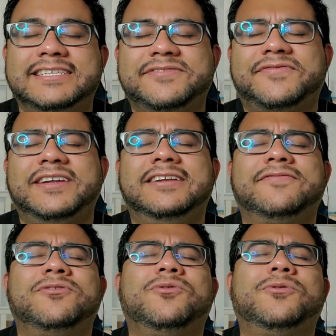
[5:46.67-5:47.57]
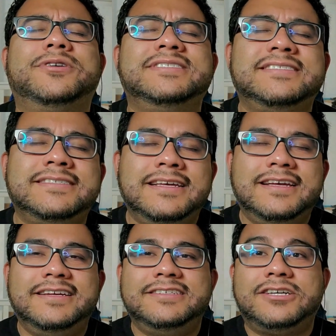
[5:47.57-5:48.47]
It's free, and of course,
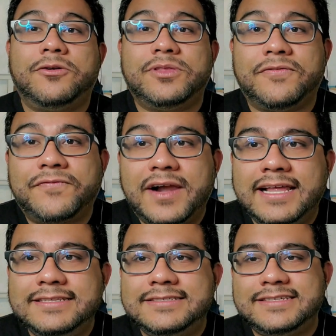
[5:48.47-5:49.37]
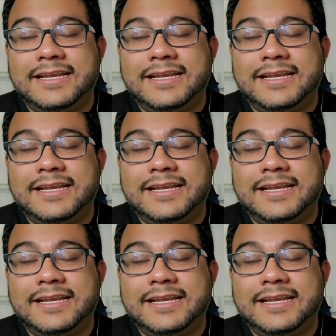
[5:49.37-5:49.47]
share it with your friends.